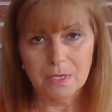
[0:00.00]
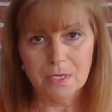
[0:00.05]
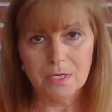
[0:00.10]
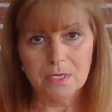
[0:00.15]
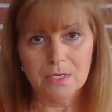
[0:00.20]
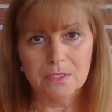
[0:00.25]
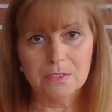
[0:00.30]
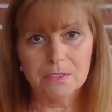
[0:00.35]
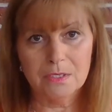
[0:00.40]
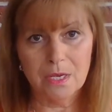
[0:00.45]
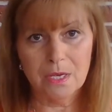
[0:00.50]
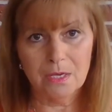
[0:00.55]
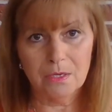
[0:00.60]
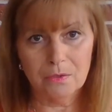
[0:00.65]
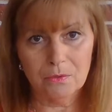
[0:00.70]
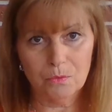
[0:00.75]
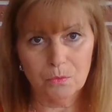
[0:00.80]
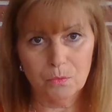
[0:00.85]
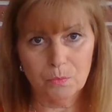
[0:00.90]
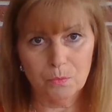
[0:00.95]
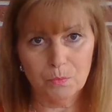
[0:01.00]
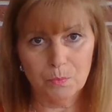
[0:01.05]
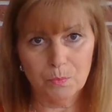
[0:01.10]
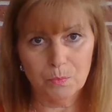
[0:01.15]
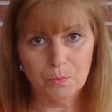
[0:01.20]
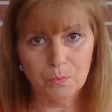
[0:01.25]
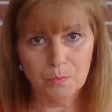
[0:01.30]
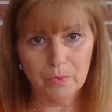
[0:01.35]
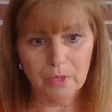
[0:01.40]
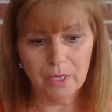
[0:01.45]
So,
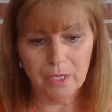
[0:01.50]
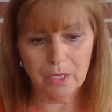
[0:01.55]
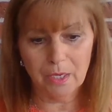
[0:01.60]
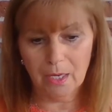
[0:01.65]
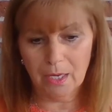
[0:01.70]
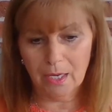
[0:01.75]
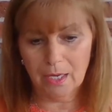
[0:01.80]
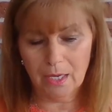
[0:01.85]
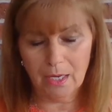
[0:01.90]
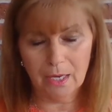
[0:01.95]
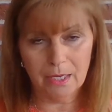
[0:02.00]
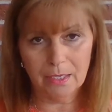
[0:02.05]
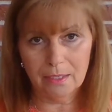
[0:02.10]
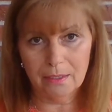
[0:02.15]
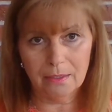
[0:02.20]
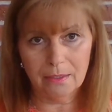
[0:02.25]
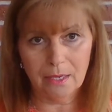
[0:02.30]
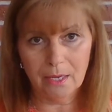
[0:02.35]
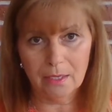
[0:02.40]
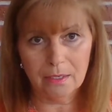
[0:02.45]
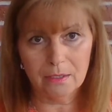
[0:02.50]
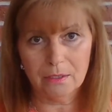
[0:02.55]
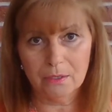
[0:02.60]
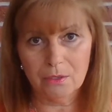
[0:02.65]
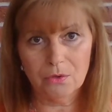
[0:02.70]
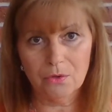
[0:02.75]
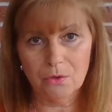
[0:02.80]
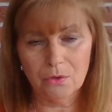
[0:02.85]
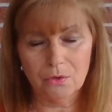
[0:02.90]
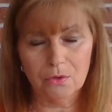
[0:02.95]
and I
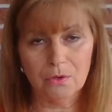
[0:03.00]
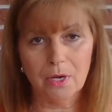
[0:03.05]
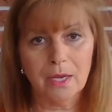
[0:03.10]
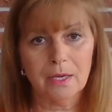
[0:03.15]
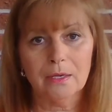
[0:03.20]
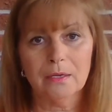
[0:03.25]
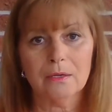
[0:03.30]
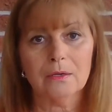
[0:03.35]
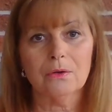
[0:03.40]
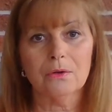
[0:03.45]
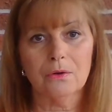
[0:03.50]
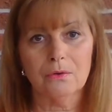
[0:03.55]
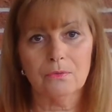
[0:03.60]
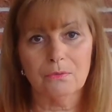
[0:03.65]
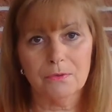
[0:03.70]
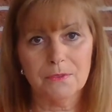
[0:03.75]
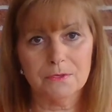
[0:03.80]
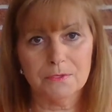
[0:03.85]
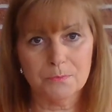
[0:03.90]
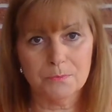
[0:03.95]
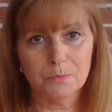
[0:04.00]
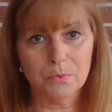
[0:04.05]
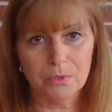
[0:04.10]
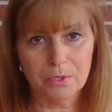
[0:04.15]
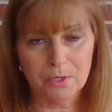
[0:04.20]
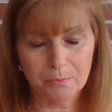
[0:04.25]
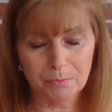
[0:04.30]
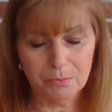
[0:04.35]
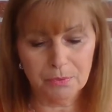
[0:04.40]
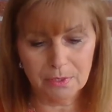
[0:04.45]
concur with this book
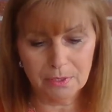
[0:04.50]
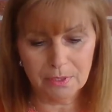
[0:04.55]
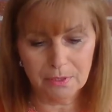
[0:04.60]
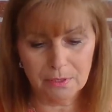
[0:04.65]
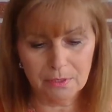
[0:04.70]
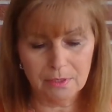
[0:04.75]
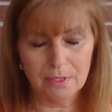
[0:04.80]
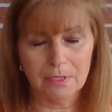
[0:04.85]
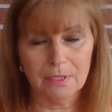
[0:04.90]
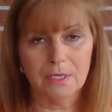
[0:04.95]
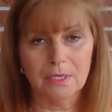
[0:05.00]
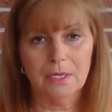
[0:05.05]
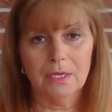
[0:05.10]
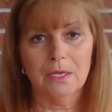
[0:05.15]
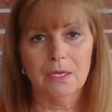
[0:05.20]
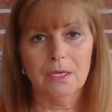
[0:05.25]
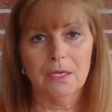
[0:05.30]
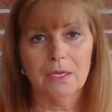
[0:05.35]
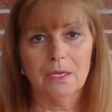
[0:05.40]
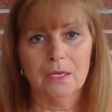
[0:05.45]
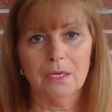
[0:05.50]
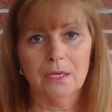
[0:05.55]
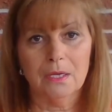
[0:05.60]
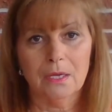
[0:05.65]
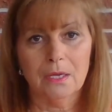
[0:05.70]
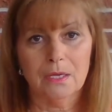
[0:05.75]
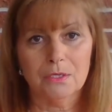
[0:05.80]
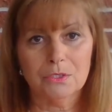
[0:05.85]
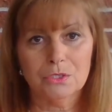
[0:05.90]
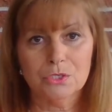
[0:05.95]
completely.
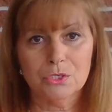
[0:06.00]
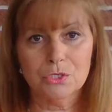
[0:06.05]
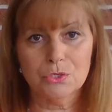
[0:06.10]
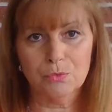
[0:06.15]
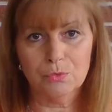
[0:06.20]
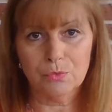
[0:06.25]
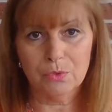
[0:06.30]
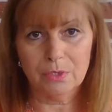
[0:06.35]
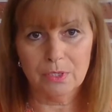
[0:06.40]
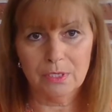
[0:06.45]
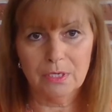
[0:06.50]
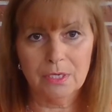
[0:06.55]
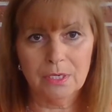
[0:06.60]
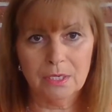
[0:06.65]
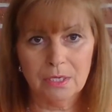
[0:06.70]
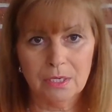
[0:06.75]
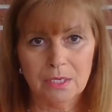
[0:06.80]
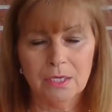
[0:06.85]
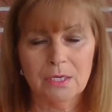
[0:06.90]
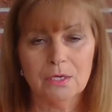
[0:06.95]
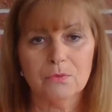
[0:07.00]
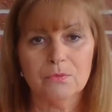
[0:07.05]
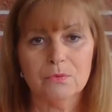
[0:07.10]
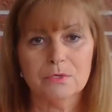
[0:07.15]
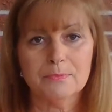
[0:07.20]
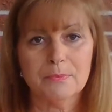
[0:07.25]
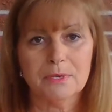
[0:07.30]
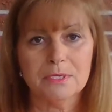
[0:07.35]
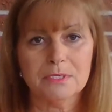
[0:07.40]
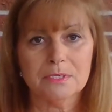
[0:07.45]
Children need
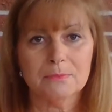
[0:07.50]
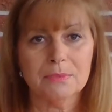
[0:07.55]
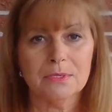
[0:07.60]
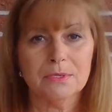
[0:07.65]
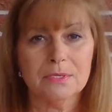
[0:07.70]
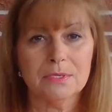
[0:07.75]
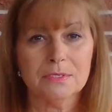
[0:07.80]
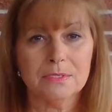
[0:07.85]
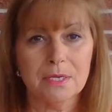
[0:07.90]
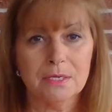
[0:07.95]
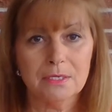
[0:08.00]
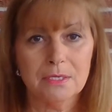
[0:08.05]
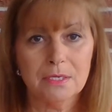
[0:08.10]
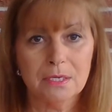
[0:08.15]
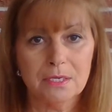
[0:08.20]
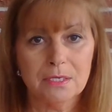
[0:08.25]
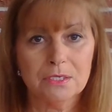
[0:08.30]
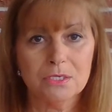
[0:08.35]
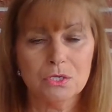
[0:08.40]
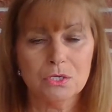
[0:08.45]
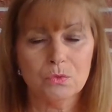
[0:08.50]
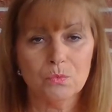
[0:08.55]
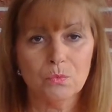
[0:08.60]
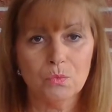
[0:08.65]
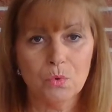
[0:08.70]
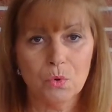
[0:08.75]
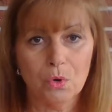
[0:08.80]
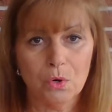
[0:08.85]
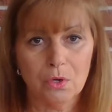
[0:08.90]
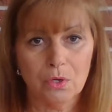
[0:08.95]
responsibilities. They need to
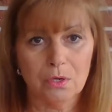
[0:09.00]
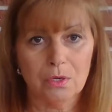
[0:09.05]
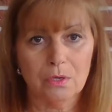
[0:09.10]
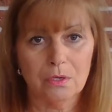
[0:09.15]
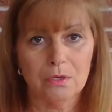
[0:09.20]
work